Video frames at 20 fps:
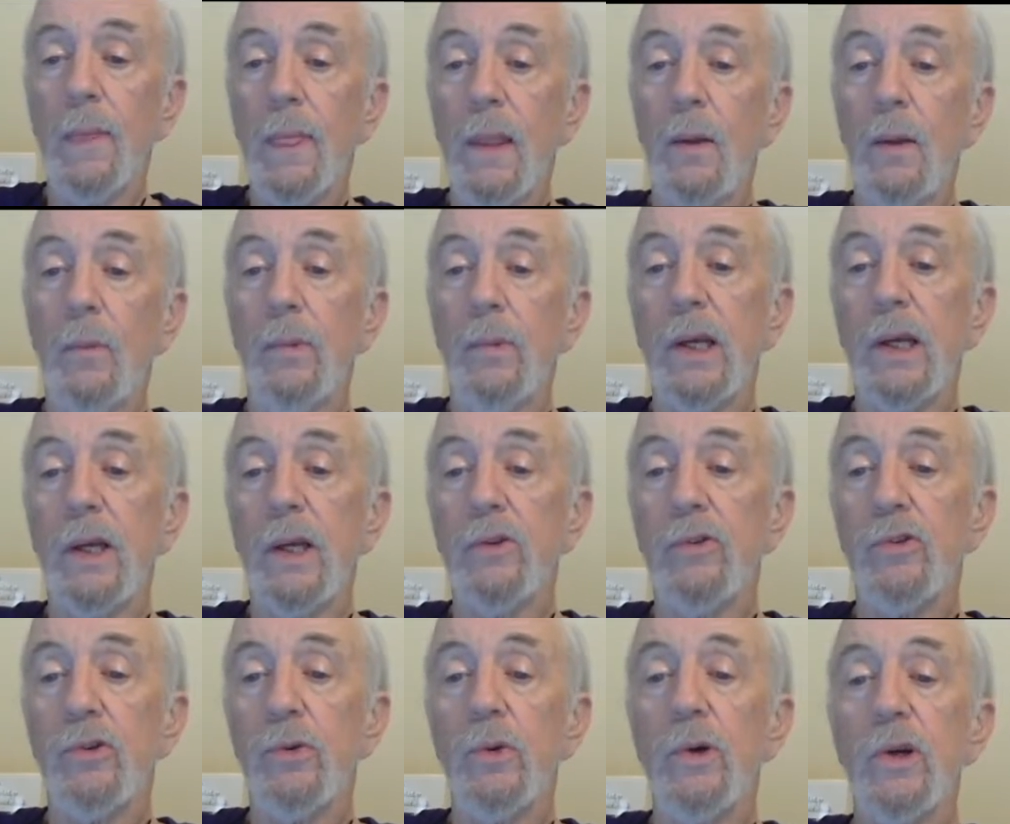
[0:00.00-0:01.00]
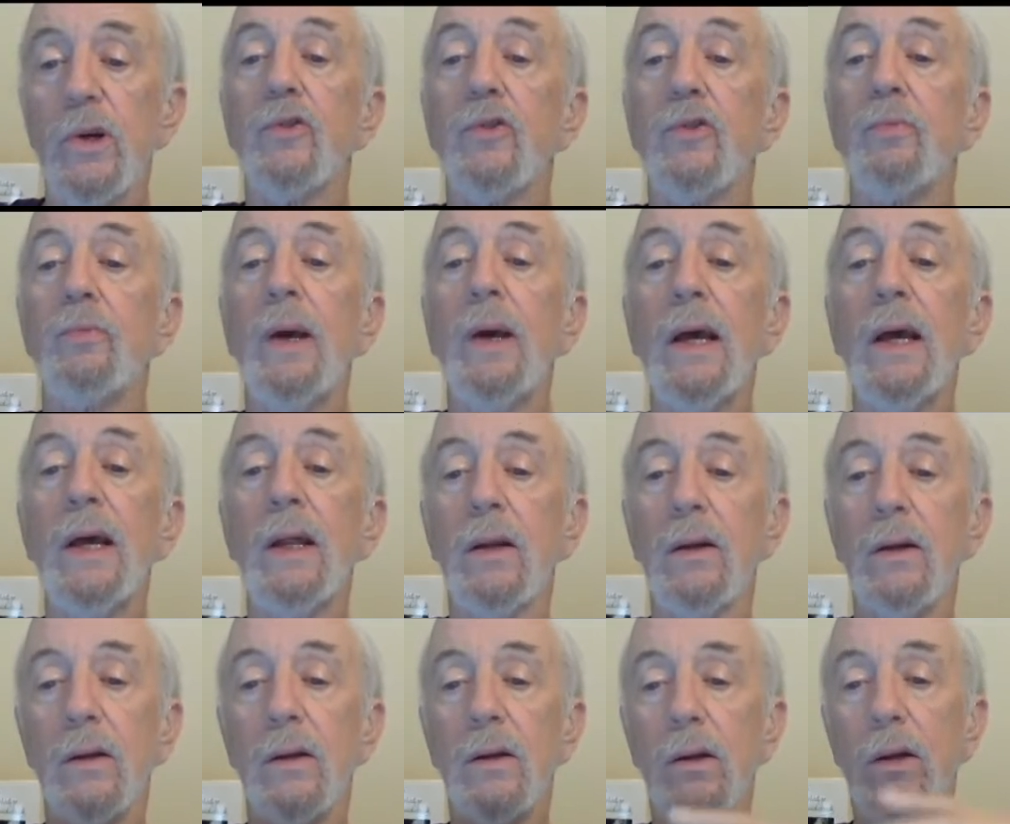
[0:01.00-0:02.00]
begins to
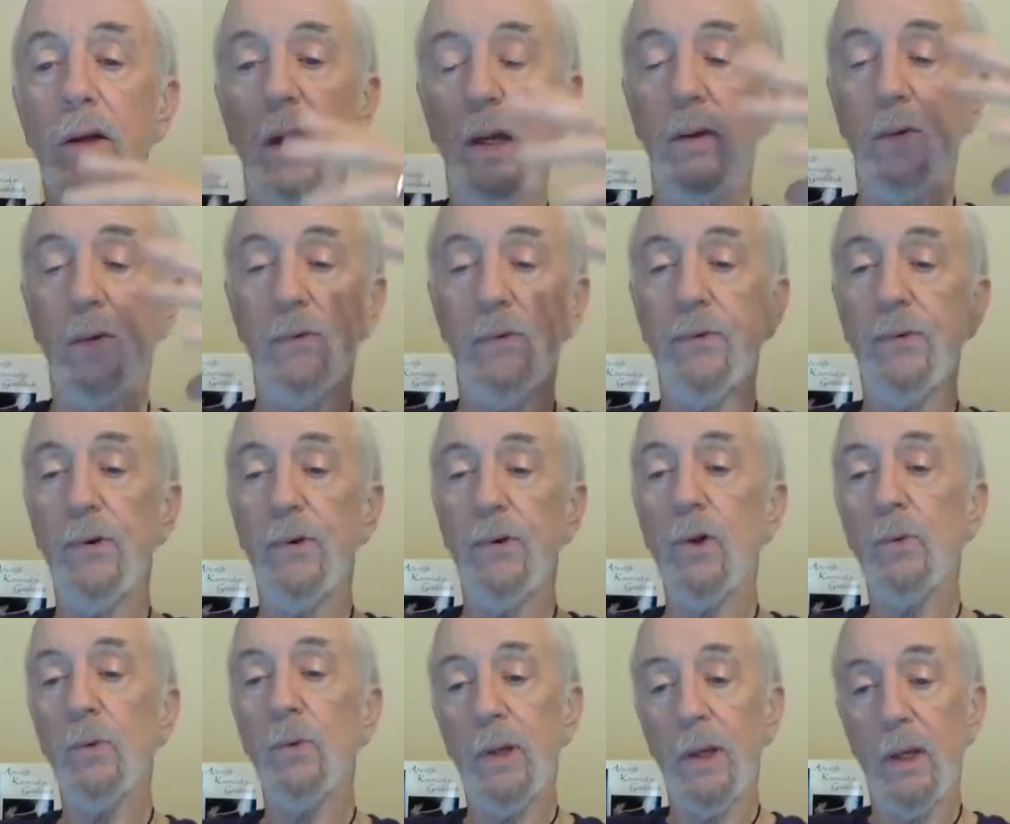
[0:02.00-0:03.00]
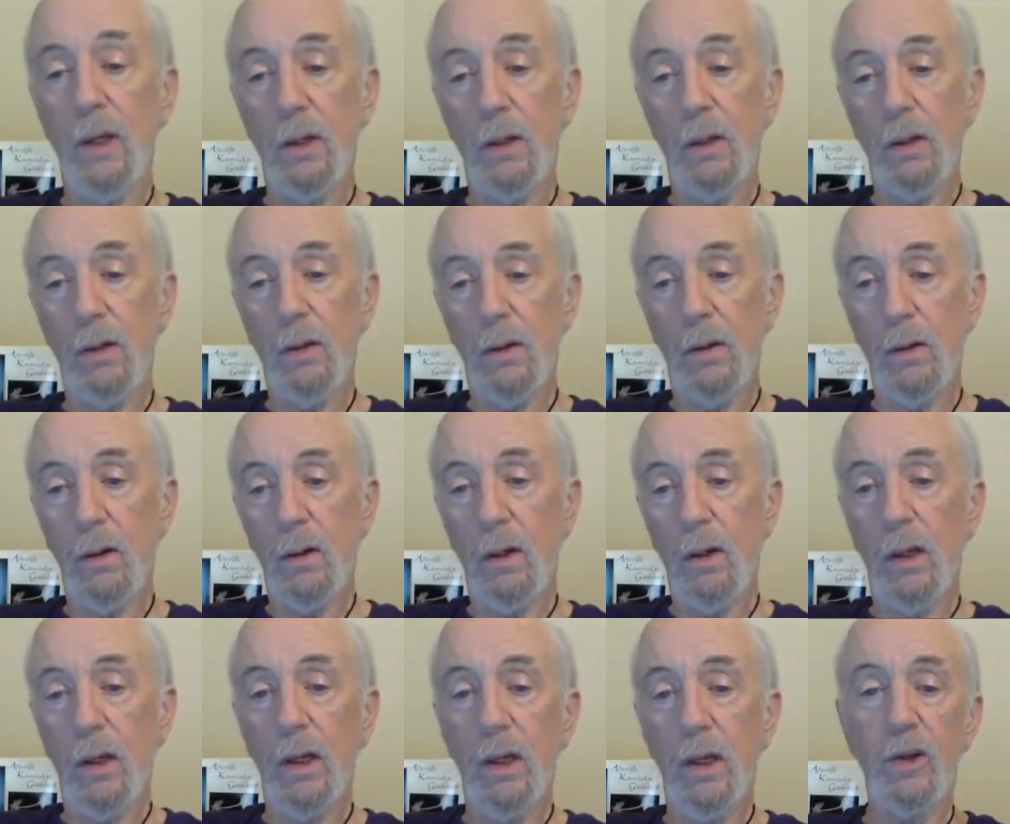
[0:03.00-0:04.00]
expand and fill me,
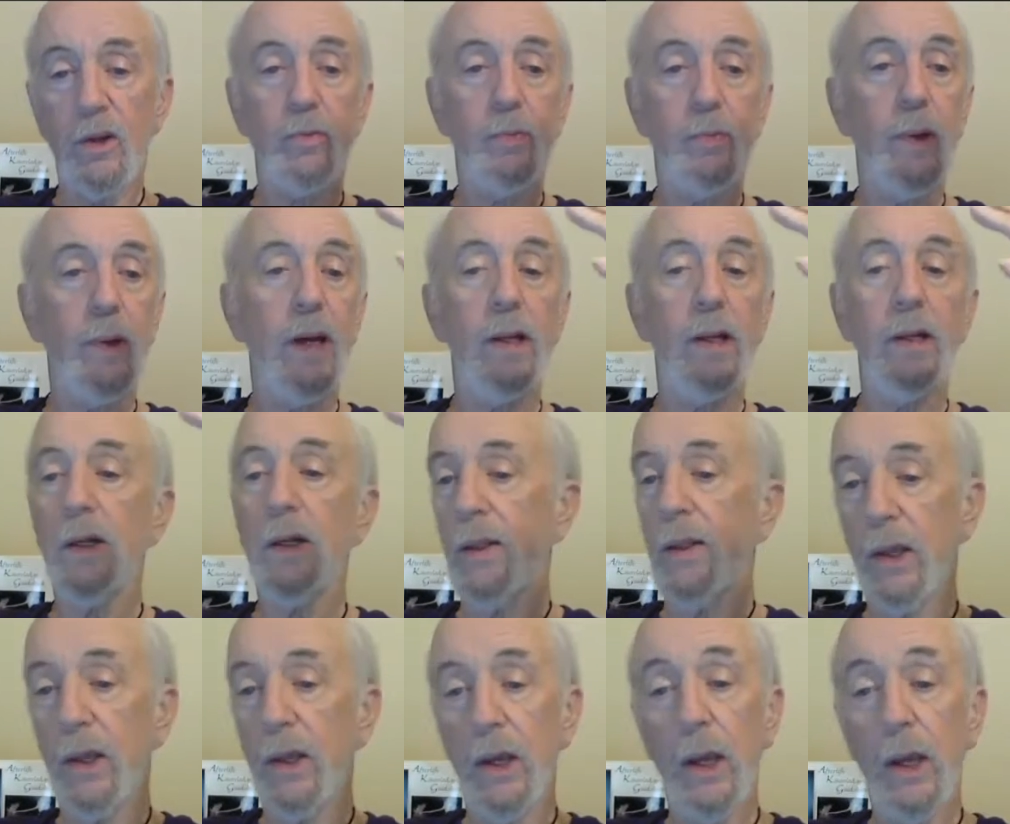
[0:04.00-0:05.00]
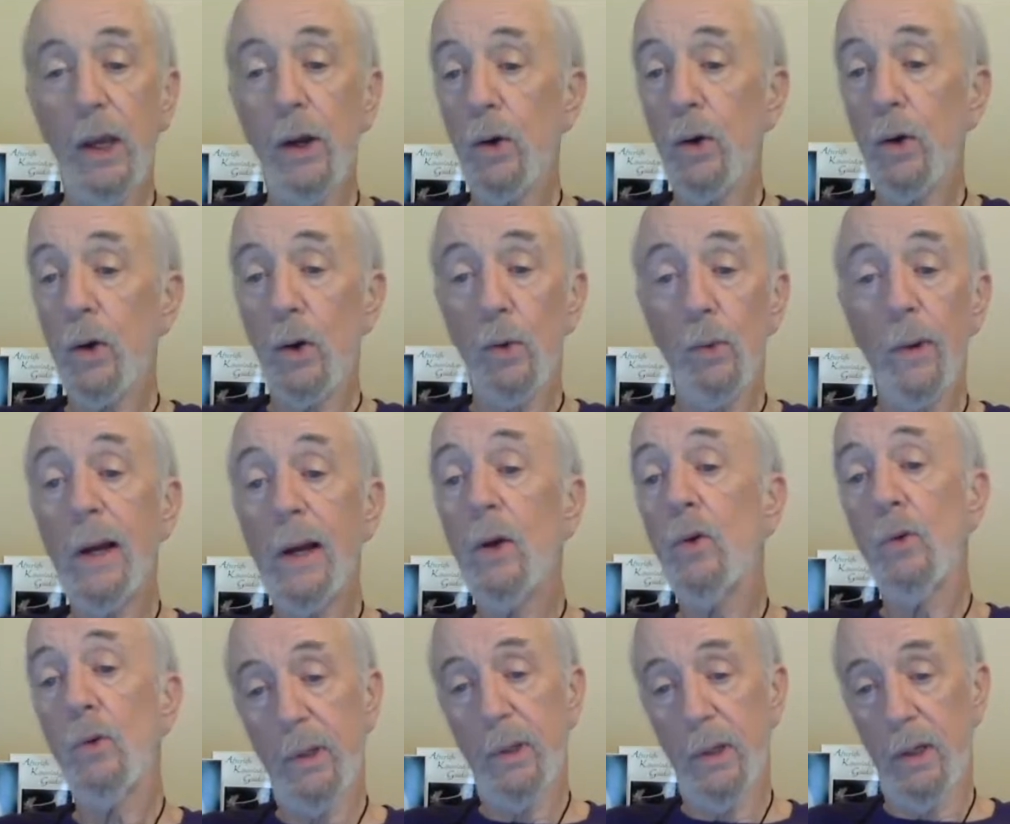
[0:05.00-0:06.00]
expand into the air
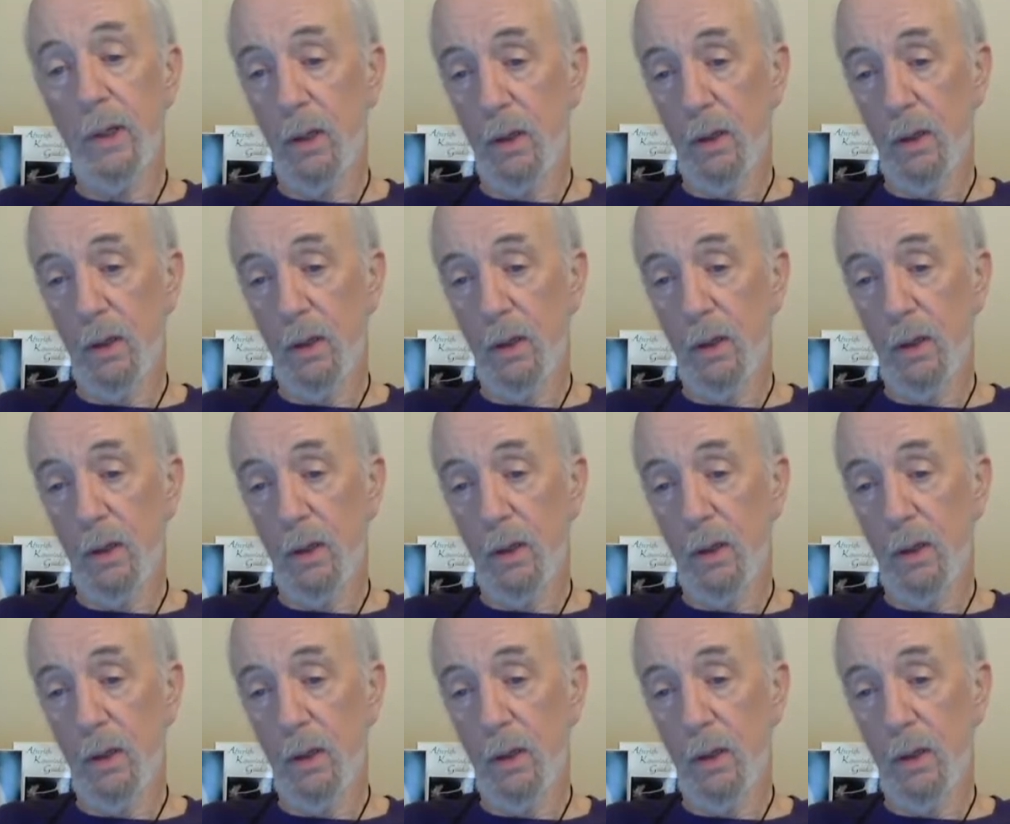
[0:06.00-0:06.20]
around me.